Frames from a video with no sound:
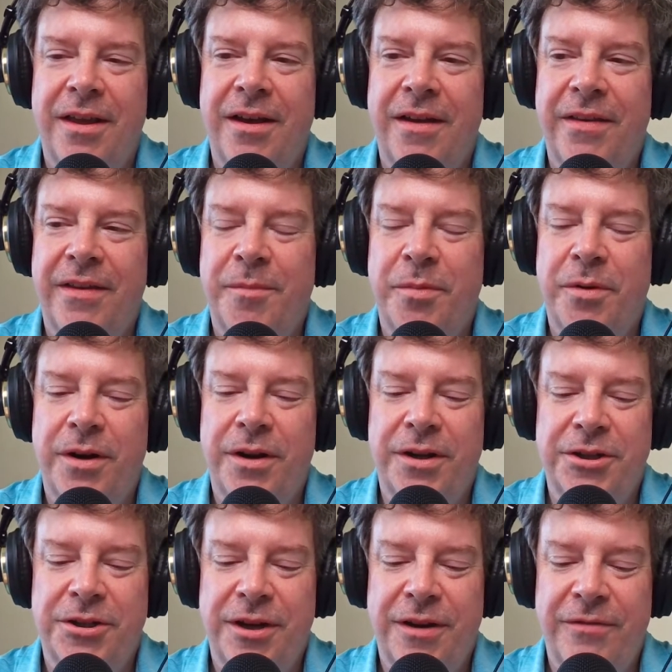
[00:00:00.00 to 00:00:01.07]
on the
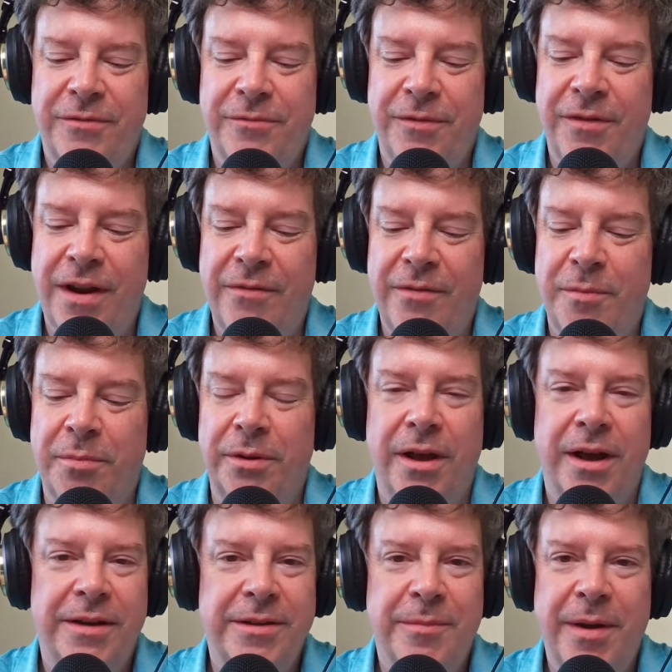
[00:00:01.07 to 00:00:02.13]
Copernican Shift. We've never
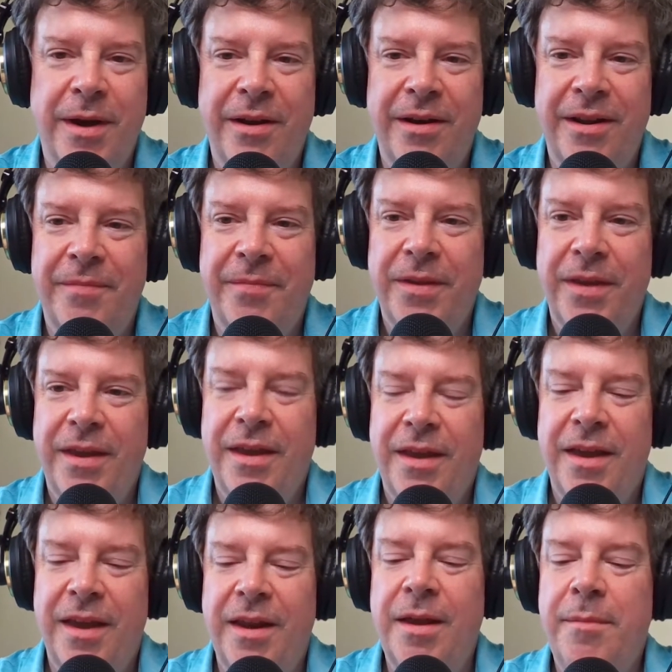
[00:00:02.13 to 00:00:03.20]
blogged about it.
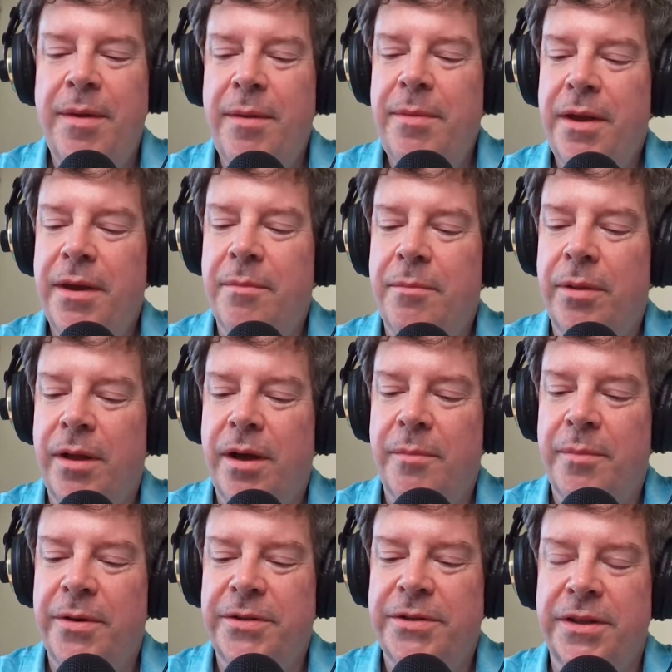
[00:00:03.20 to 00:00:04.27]
And it maybe a
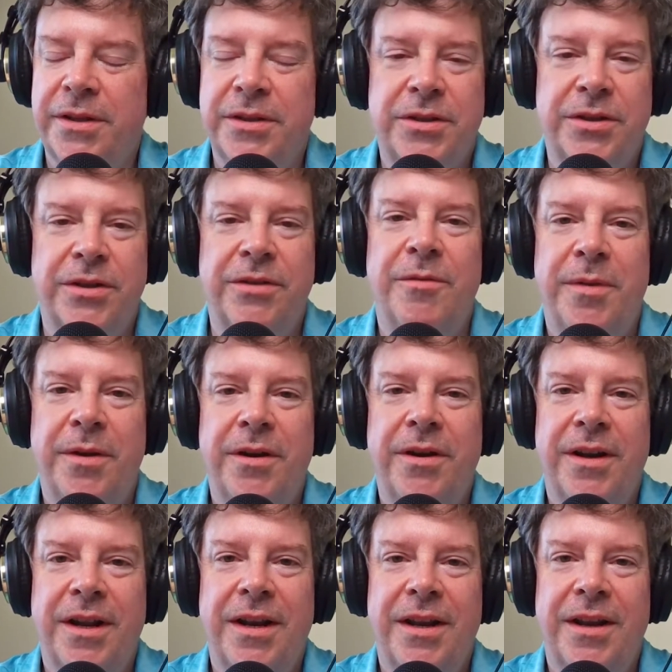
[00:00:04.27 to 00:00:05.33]
blog post on this too would be a
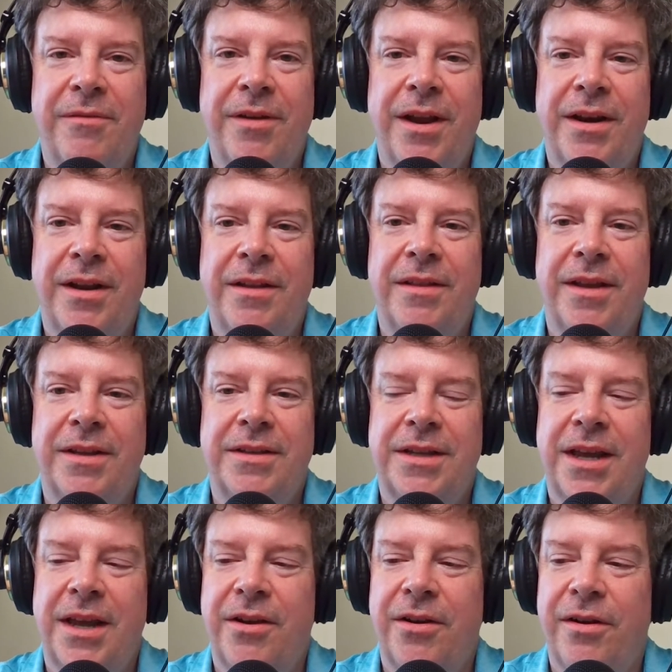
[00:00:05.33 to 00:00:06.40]
good idea, Randy. Like,
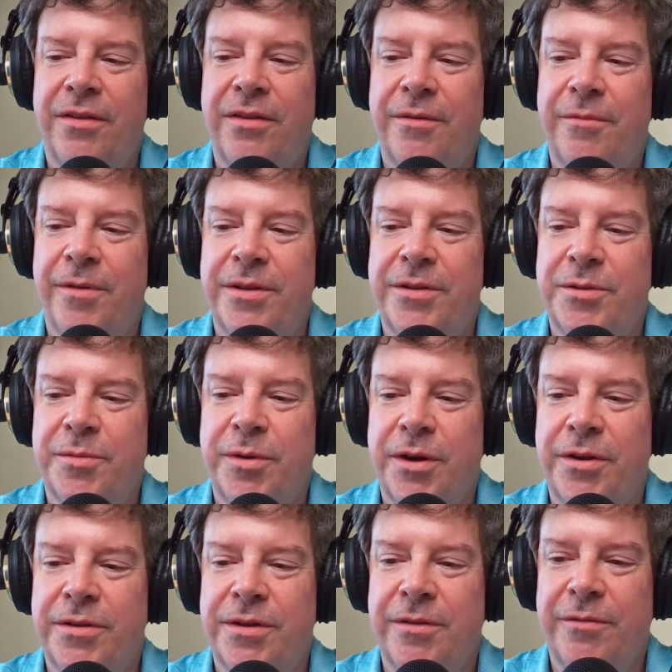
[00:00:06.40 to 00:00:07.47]
take all the ones we're
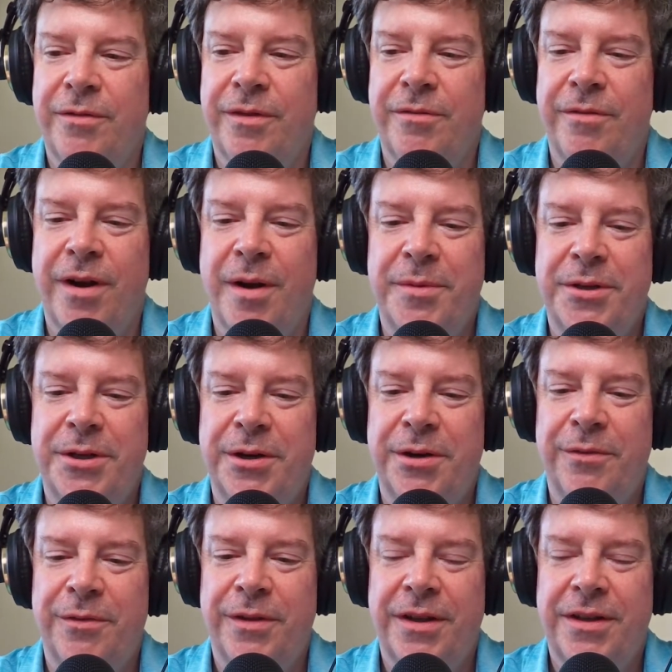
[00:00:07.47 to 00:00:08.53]
using for the raw
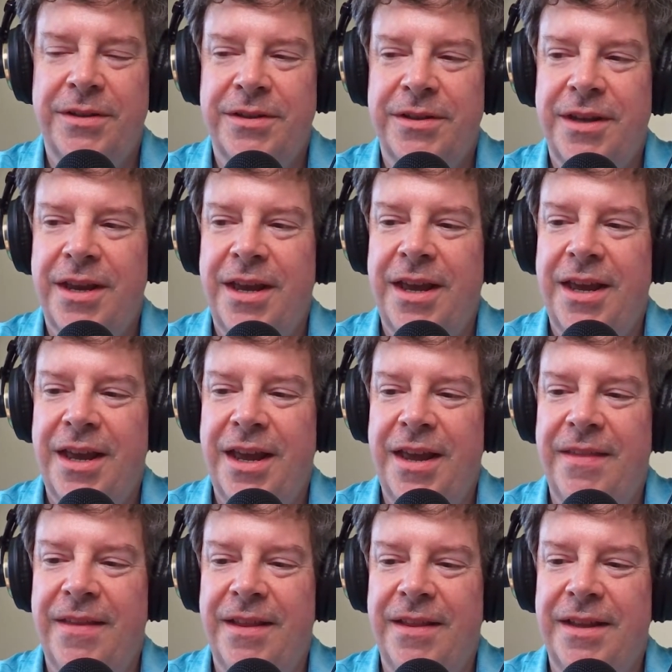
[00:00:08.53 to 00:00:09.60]
material for this,
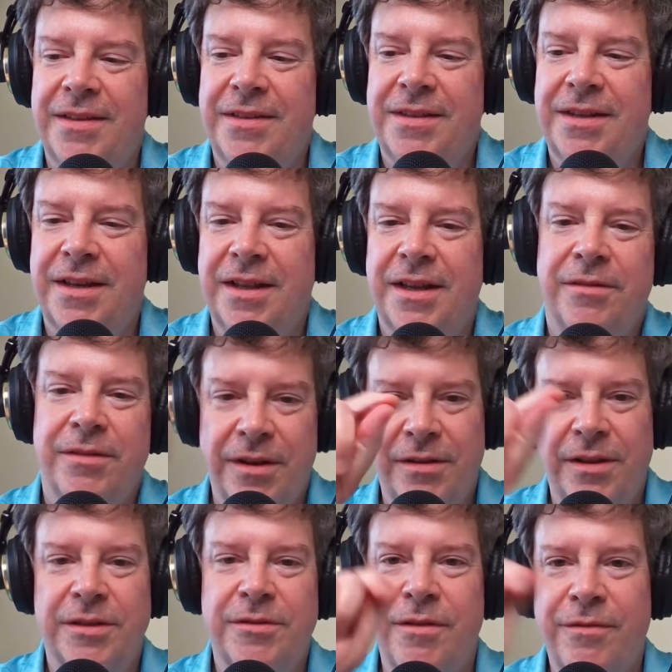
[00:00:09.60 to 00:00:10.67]
and then let's
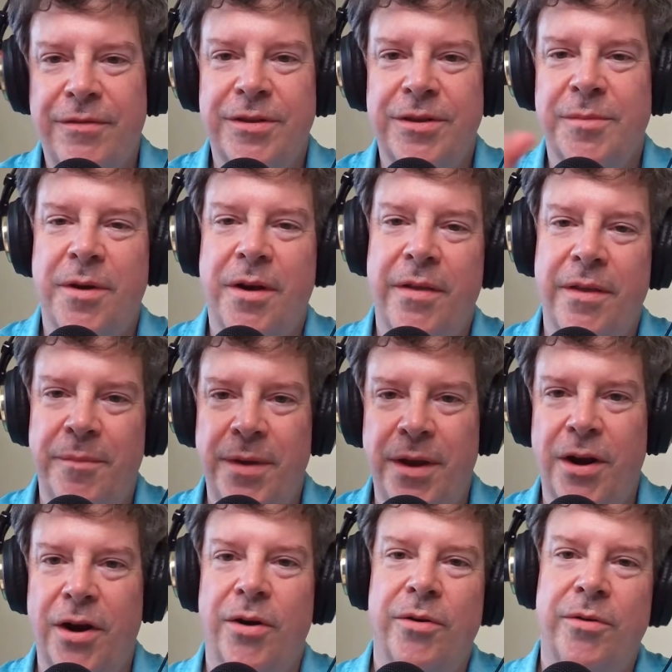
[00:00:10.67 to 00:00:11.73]
let's reference them all and
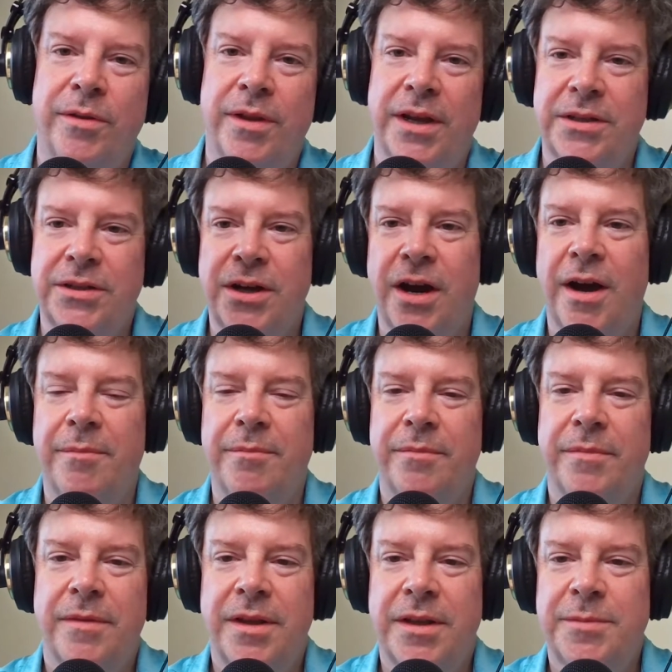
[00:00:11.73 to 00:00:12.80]
make our own
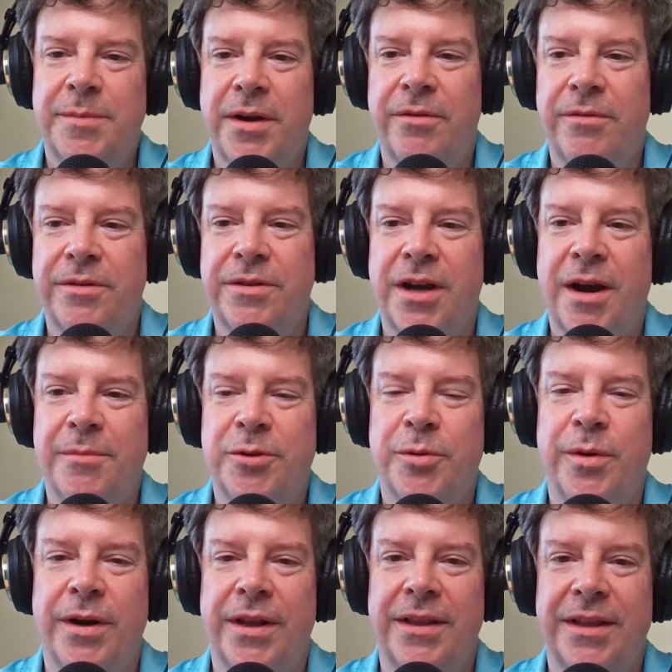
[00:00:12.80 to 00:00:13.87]
let's make our own top
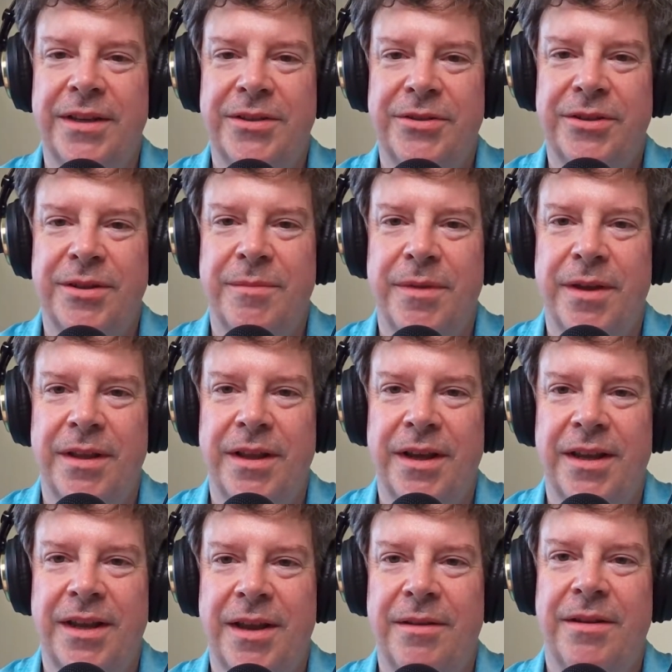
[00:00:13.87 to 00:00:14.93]
20 list or something.
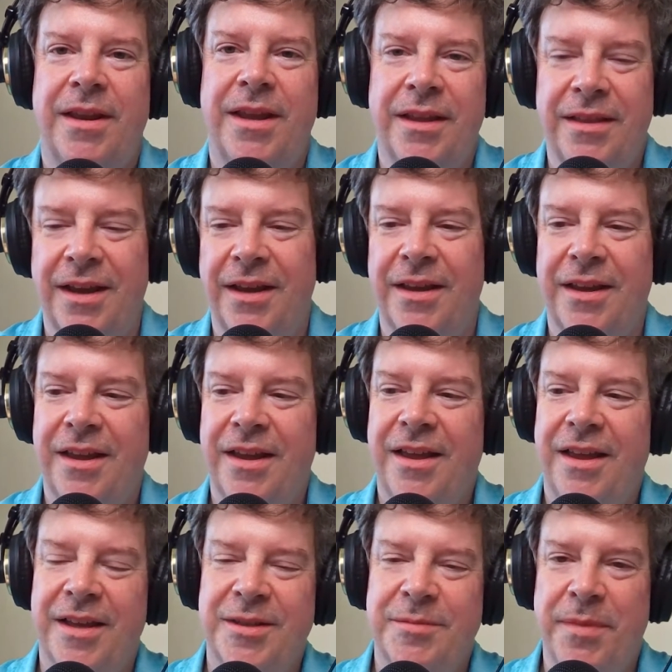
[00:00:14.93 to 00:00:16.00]
Like get like
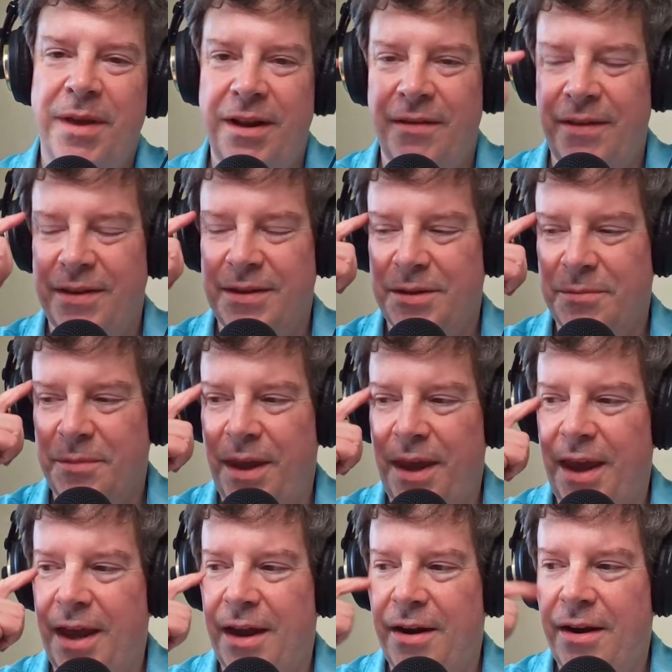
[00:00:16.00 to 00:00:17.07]
as many of these as we
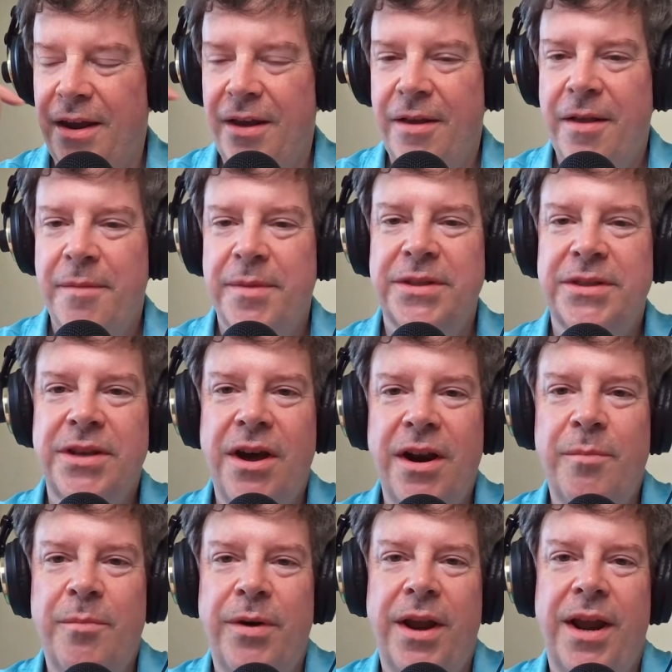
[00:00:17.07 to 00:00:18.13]
can. But
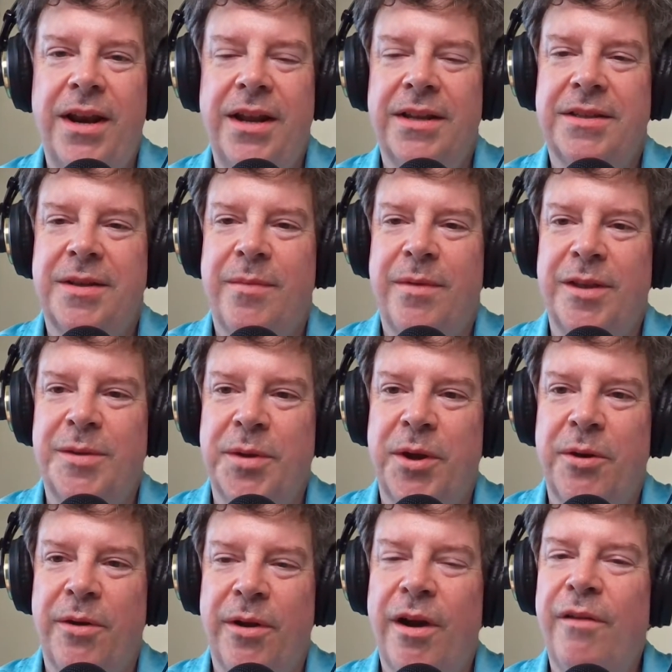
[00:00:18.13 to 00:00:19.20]
sonic branding is something that's
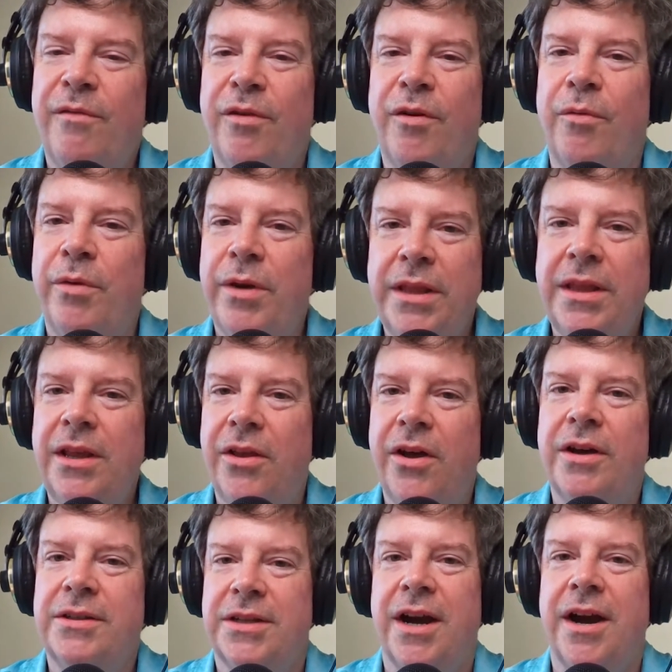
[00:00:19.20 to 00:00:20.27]
been going on for a really
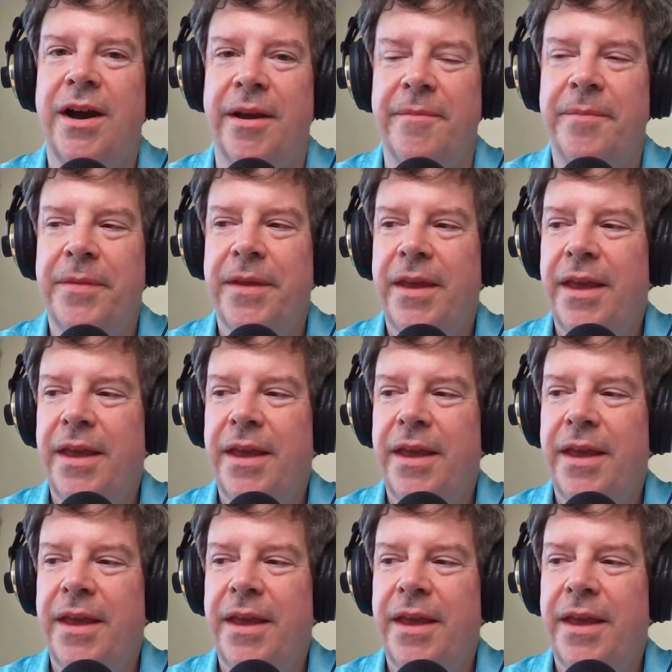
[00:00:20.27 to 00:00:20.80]
long time.